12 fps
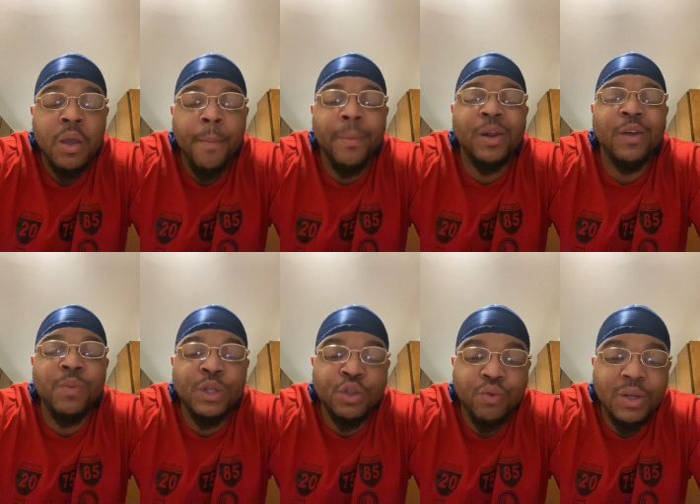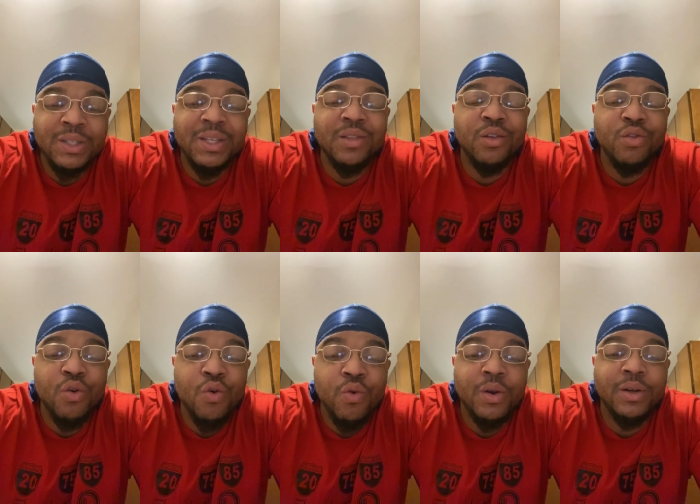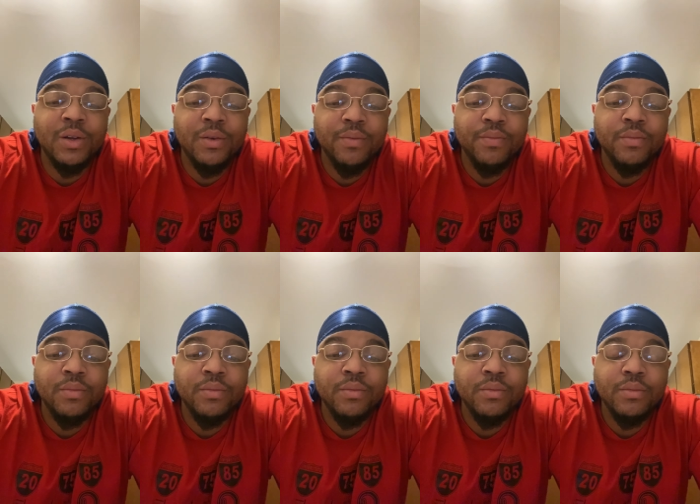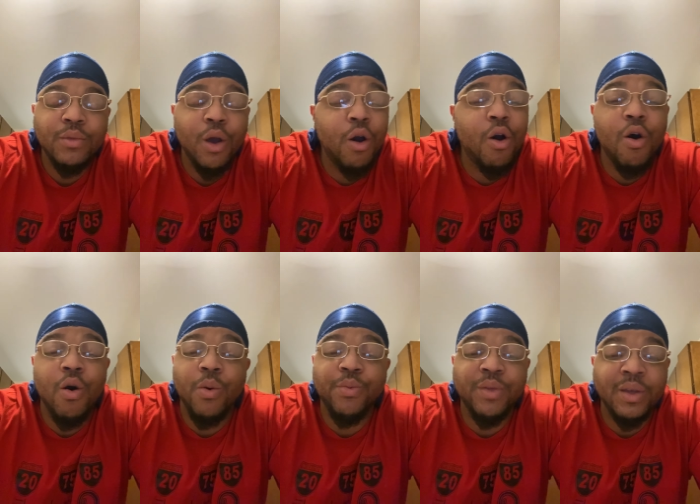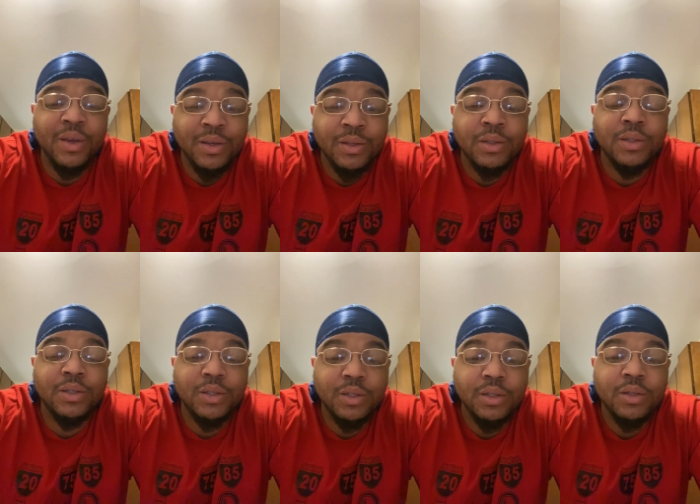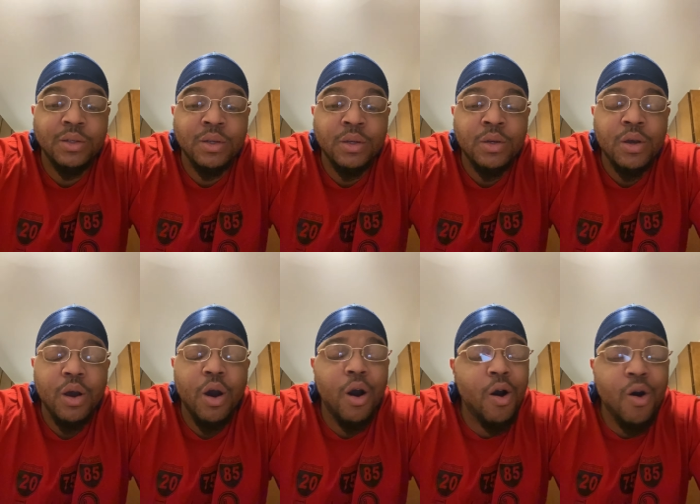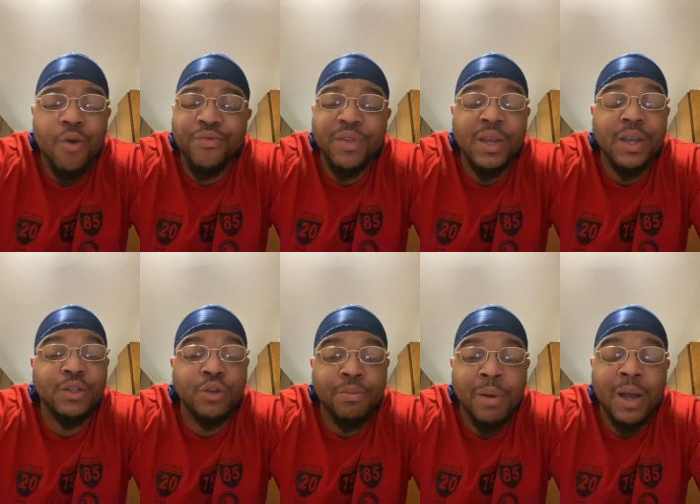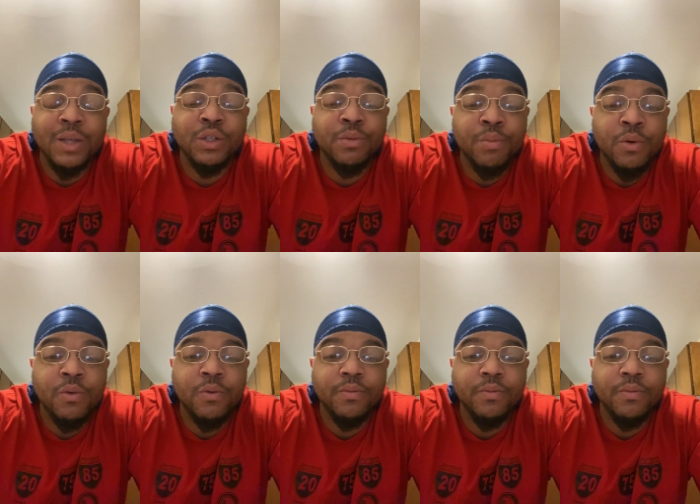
But if we trust in the Lord, all things are possible.